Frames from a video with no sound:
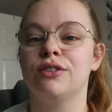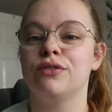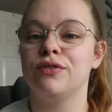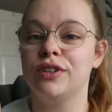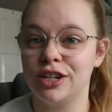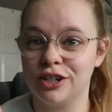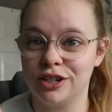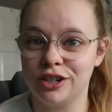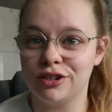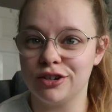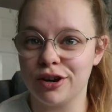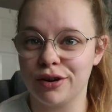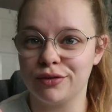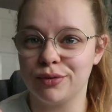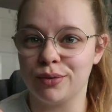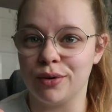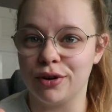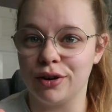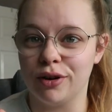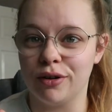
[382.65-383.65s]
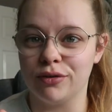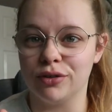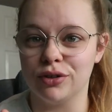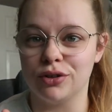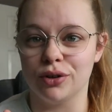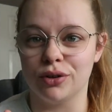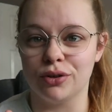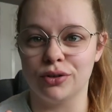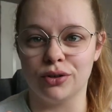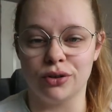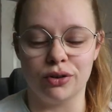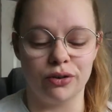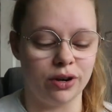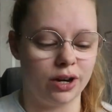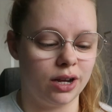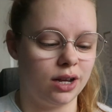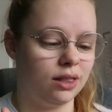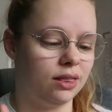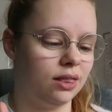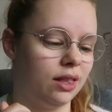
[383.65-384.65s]
finishing draft one of the short
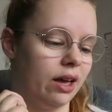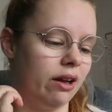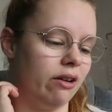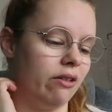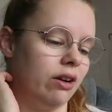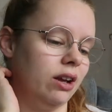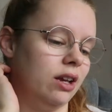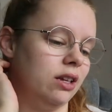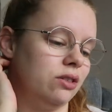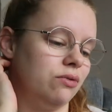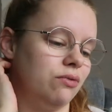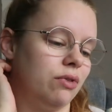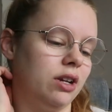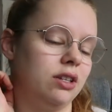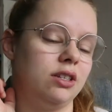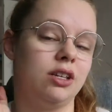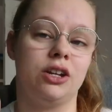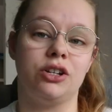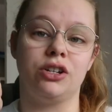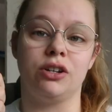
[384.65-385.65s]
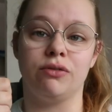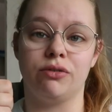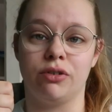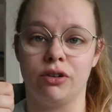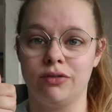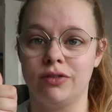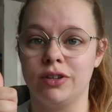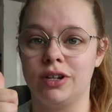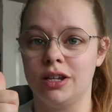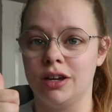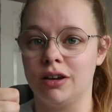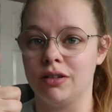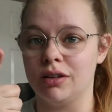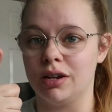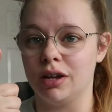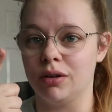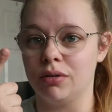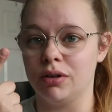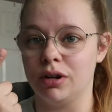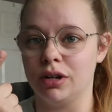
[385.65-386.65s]
story. There is researching for a video that I
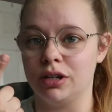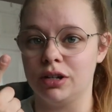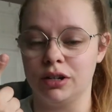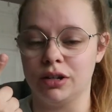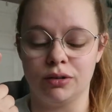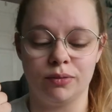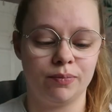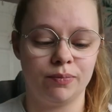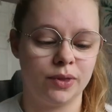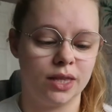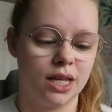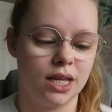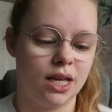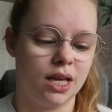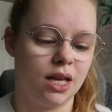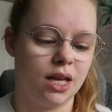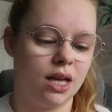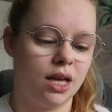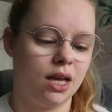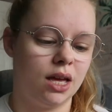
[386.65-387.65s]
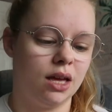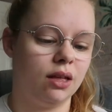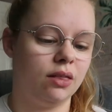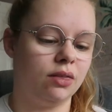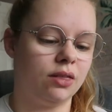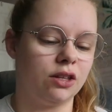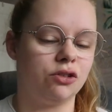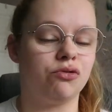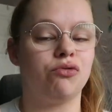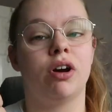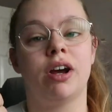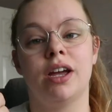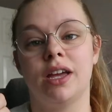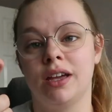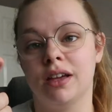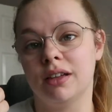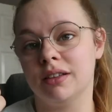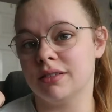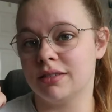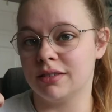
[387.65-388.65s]
want to do. There's
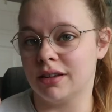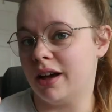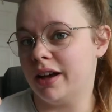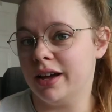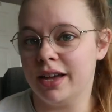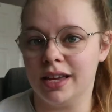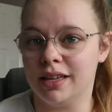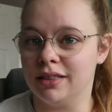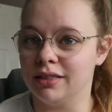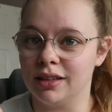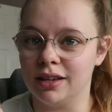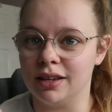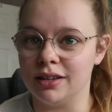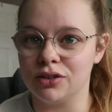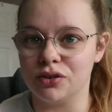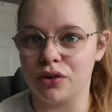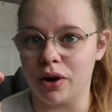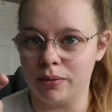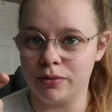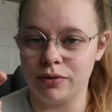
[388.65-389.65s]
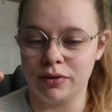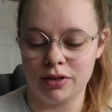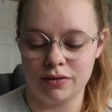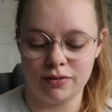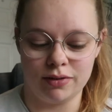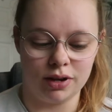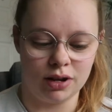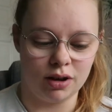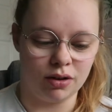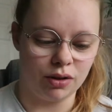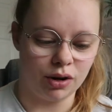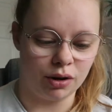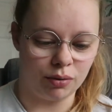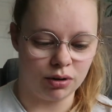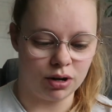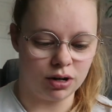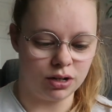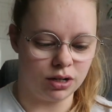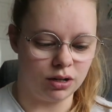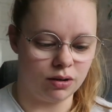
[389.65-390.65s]
writing, starting the script for the video that I want
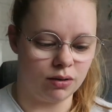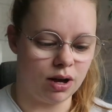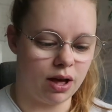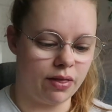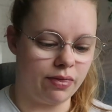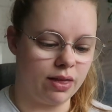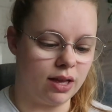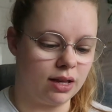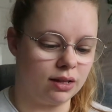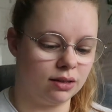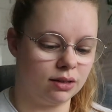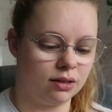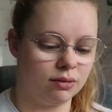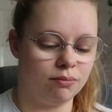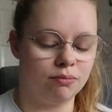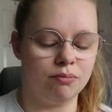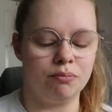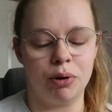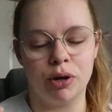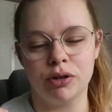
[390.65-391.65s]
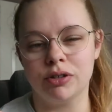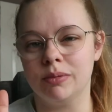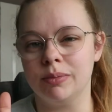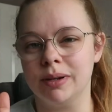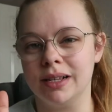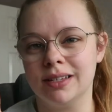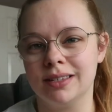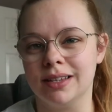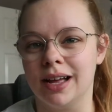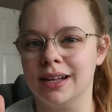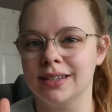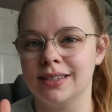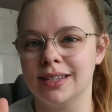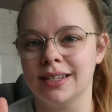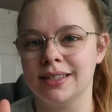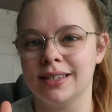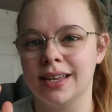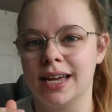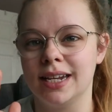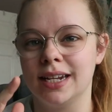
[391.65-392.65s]
to do, and there's possibly starting
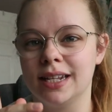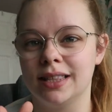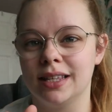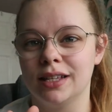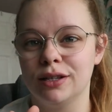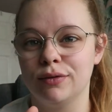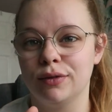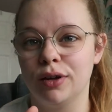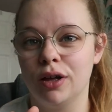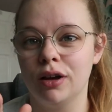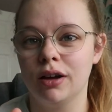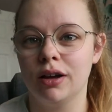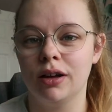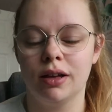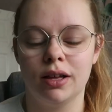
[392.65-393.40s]
to edit this vlog,